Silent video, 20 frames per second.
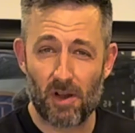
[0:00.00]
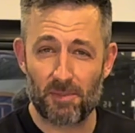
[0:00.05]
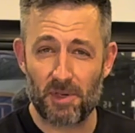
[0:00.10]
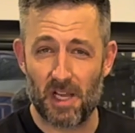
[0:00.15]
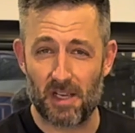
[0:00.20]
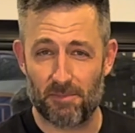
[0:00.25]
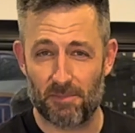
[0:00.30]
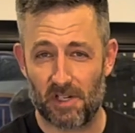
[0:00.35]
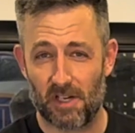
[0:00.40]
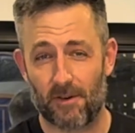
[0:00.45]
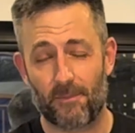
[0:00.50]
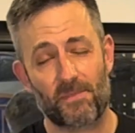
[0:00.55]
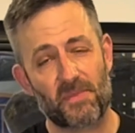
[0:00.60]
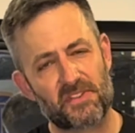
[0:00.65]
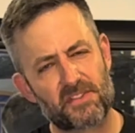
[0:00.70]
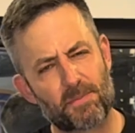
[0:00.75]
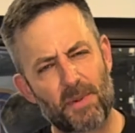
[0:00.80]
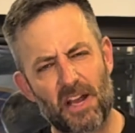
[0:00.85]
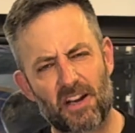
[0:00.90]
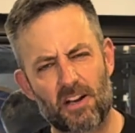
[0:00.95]
Nightmare, it's
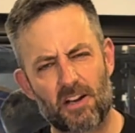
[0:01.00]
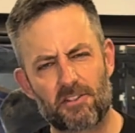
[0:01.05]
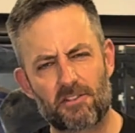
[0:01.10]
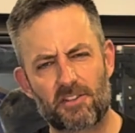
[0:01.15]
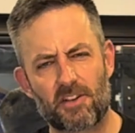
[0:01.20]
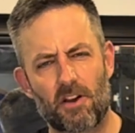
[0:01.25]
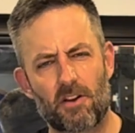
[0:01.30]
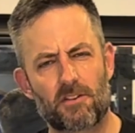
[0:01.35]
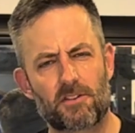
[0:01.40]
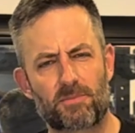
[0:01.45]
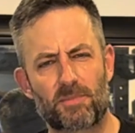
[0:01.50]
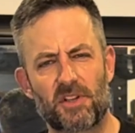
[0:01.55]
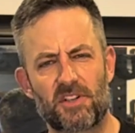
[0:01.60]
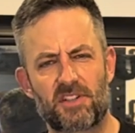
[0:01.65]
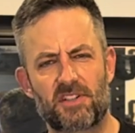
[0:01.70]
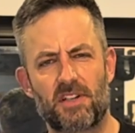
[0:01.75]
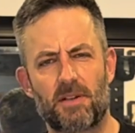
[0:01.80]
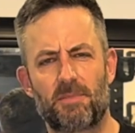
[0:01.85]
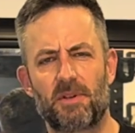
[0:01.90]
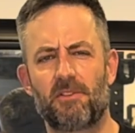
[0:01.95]
about $100 plus
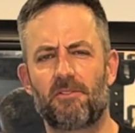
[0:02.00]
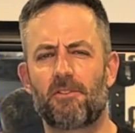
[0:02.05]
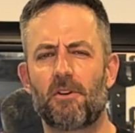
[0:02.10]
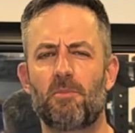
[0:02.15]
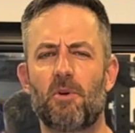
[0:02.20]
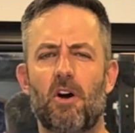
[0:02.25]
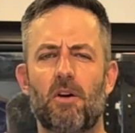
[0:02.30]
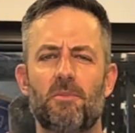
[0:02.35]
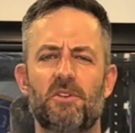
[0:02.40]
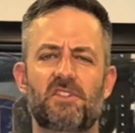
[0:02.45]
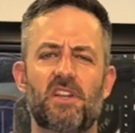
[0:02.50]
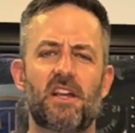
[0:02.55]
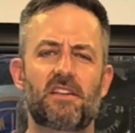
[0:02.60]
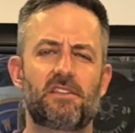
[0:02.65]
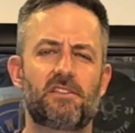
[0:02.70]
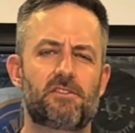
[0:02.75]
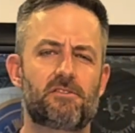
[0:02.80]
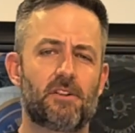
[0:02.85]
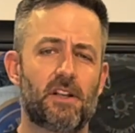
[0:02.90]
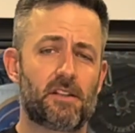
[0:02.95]
shipping from Arm Assassin
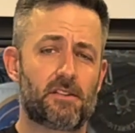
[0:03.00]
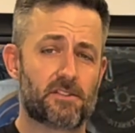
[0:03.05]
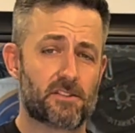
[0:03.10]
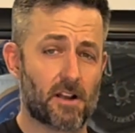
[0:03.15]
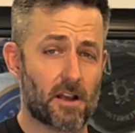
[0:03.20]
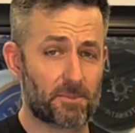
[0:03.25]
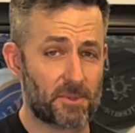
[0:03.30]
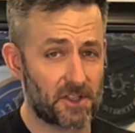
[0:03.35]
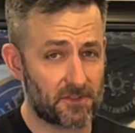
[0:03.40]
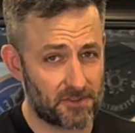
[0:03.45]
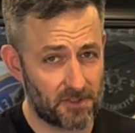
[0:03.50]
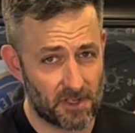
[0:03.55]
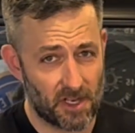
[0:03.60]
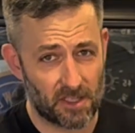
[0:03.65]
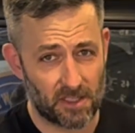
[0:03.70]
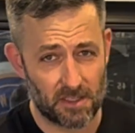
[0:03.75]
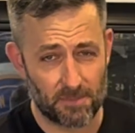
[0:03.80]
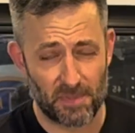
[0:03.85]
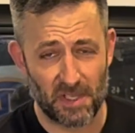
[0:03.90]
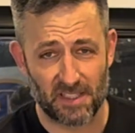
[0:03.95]
Strength Shop. If you're not
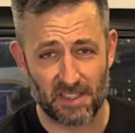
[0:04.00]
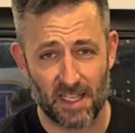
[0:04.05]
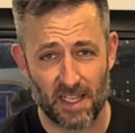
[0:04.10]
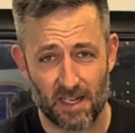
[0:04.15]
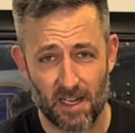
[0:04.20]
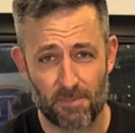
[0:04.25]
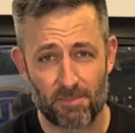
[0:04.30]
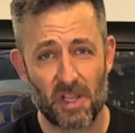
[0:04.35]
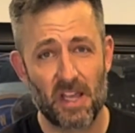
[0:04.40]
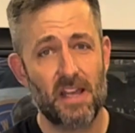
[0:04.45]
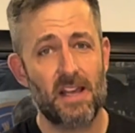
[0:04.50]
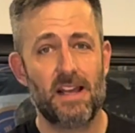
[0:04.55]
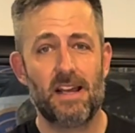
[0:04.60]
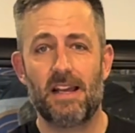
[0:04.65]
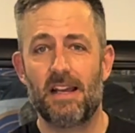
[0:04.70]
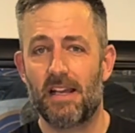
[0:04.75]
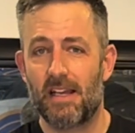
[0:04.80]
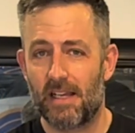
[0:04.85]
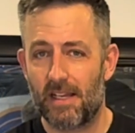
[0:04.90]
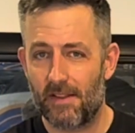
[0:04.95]
gonna pick that up,
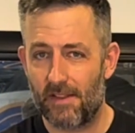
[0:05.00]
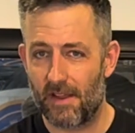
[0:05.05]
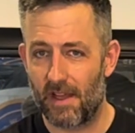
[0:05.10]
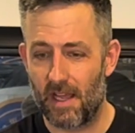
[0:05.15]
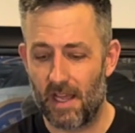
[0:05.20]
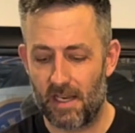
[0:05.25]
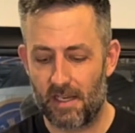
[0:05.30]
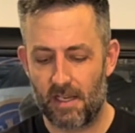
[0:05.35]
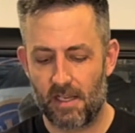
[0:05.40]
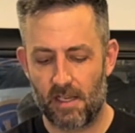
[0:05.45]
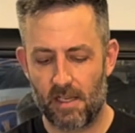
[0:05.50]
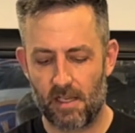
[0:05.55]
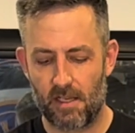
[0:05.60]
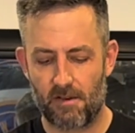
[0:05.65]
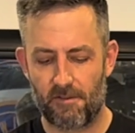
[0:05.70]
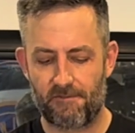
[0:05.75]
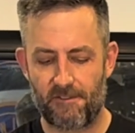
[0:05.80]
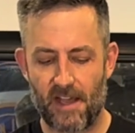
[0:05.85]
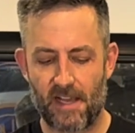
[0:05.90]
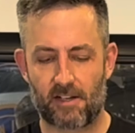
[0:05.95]
then
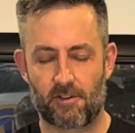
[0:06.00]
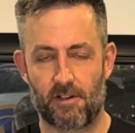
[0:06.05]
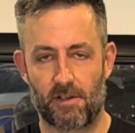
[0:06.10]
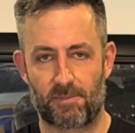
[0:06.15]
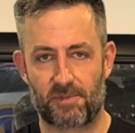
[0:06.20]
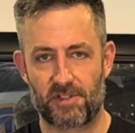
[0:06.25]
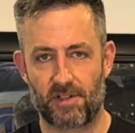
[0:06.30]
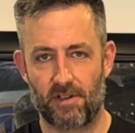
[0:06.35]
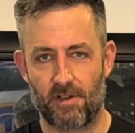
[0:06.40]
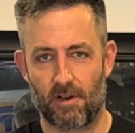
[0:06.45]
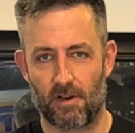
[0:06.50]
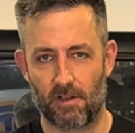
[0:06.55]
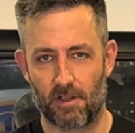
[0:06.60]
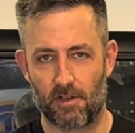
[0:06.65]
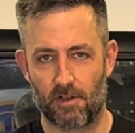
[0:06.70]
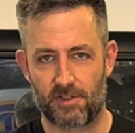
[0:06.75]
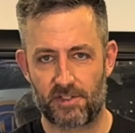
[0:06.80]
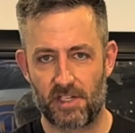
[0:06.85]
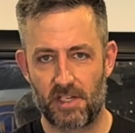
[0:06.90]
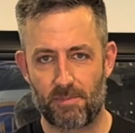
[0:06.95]
fat grips are a
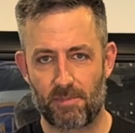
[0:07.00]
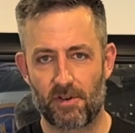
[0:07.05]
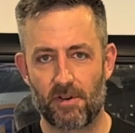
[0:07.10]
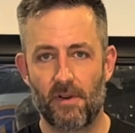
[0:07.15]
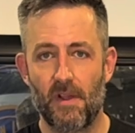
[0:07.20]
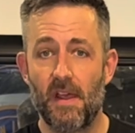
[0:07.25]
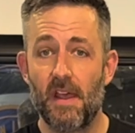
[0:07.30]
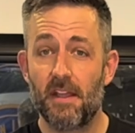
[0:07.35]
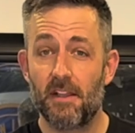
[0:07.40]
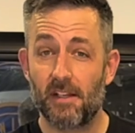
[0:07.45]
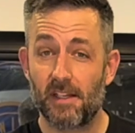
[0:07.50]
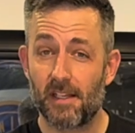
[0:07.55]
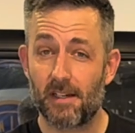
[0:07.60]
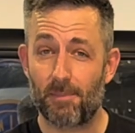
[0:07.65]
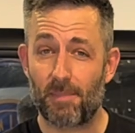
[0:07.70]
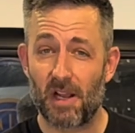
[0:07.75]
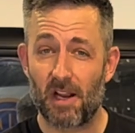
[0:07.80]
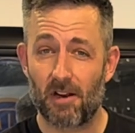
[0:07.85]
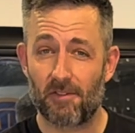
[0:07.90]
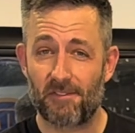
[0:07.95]
little cheaper. You can get a
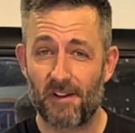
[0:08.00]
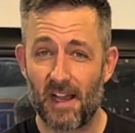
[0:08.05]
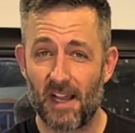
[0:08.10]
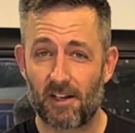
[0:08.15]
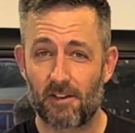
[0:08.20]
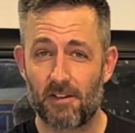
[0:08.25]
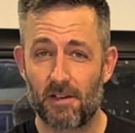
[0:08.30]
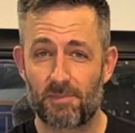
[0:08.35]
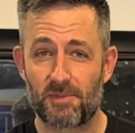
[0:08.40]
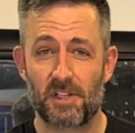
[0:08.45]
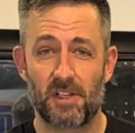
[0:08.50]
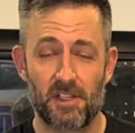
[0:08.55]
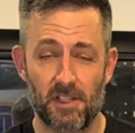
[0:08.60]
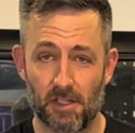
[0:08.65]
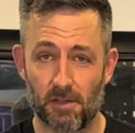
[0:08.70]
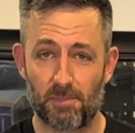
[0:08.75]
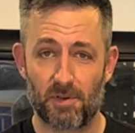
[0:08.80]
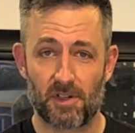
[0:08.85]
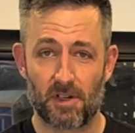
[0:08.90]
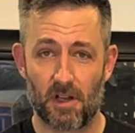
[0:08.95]
pair of fat grips, you can
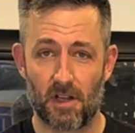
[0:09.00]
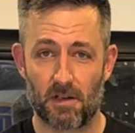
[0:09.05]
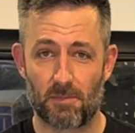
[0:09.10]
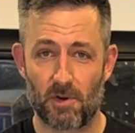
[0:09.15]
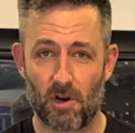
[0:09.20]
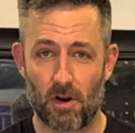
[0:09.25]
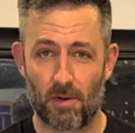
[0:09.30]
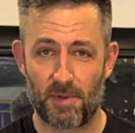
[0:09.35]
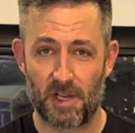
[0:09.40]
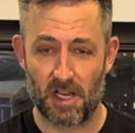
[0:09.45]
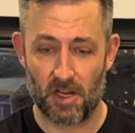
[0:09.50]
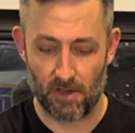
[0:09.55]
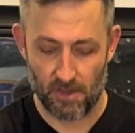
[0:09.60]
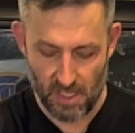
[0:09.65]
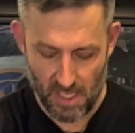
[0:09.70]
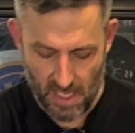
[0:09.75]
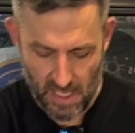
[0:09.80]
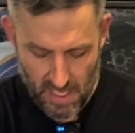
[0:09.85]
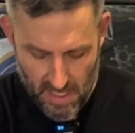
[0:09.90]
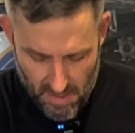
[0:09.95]
put it on a barbell,
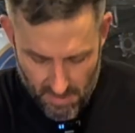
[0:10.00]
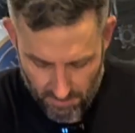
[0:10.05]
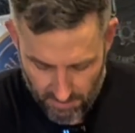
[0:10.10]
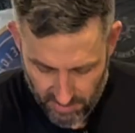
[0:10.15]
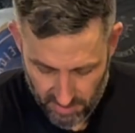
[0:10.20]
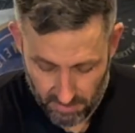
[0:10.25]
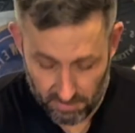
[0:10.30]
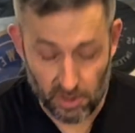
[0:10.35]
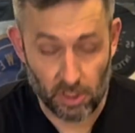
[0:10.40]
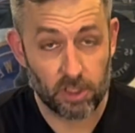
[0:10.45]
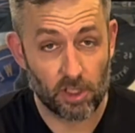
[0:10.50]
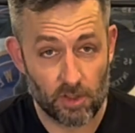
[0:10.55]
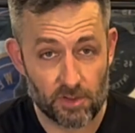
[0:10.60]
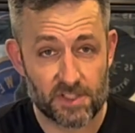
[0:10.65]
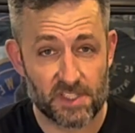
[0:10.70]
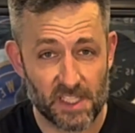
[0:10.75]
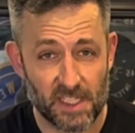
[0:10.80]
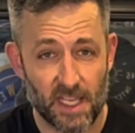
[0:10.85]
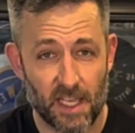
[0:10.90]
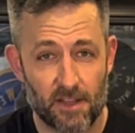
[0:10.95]
put them close
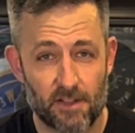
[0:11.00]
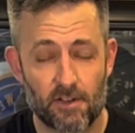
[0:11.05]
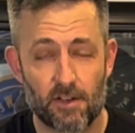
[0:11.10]
together.